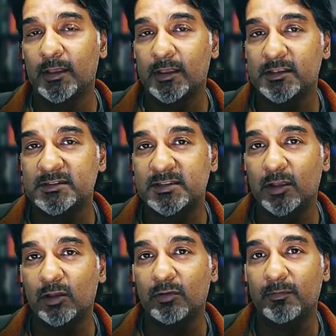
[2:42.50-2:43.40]

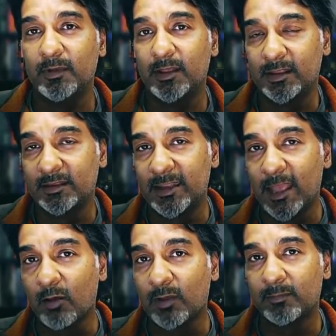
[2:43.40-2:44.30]
So
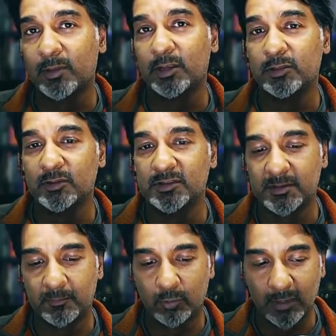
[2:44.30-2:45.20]
now what I'm going to do is
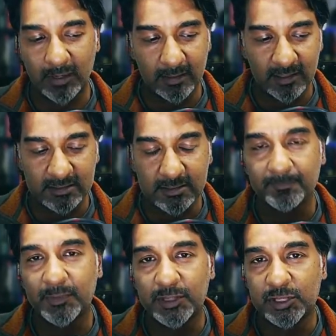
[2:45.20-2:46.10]
I'm creating this
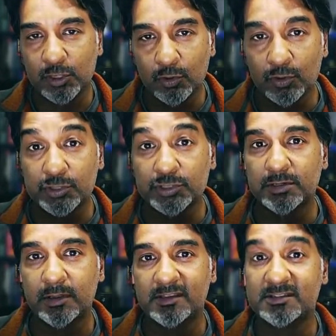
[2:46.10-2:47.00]
huge
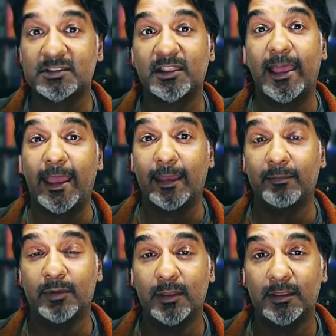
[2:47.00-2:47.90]
slab,
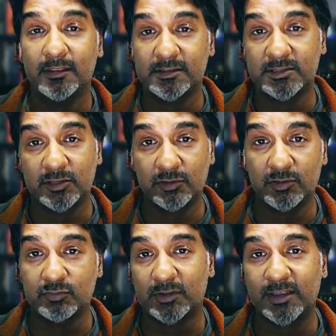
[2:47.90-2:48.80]
this
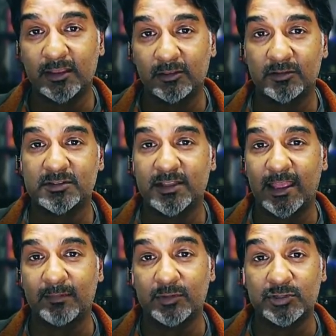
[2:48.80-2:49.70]
huge rectangular
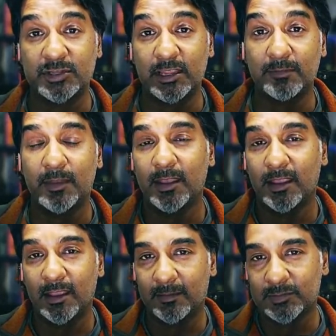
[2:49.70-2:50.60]
slab in shape,
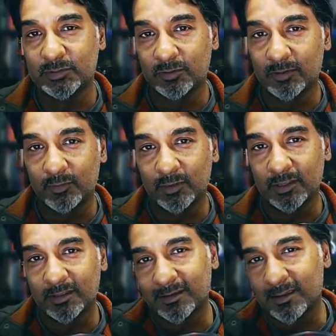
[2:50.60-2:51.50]
and I'm sort of going
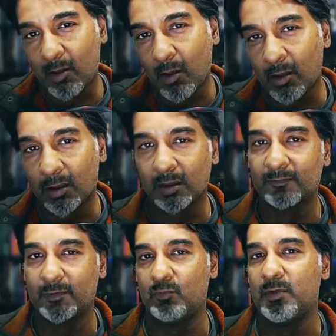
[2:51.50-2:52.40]
to carve
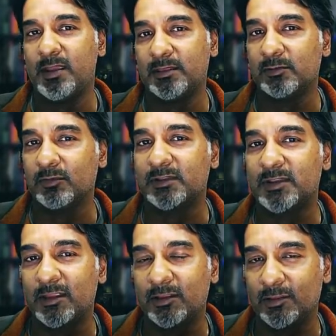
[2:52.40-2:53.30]
away at the
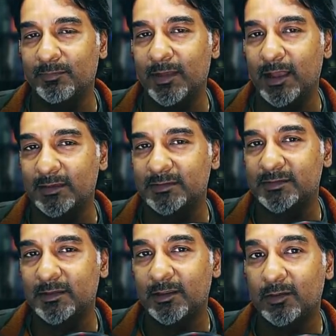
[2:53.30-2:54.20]
rectangular box
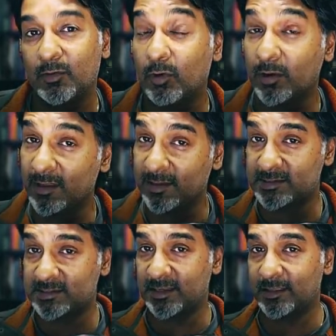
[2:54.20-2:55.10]
or
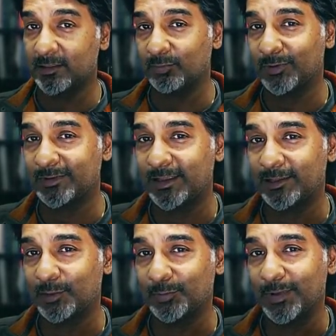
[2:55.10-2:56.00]
extend the
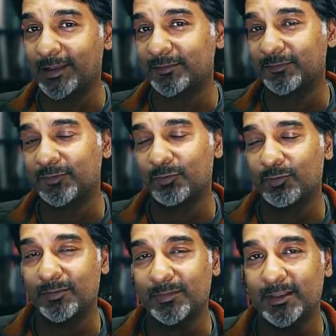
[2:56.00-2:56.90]
rectangular box if you know what I mean.